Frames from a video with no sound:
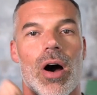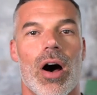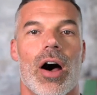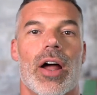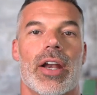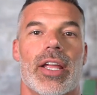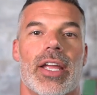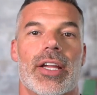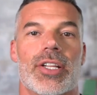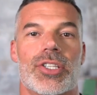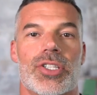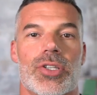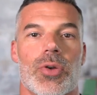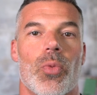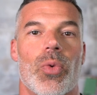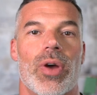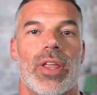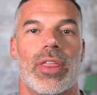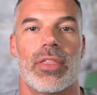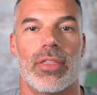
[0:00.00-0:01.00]
audience
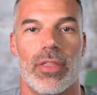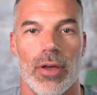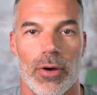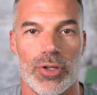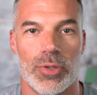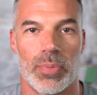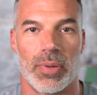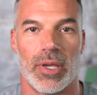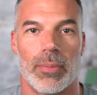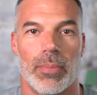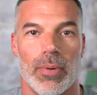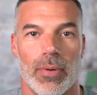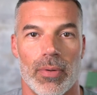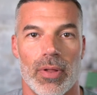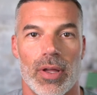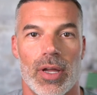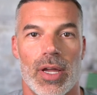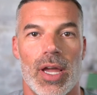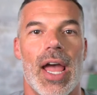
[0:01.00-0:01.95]
with those people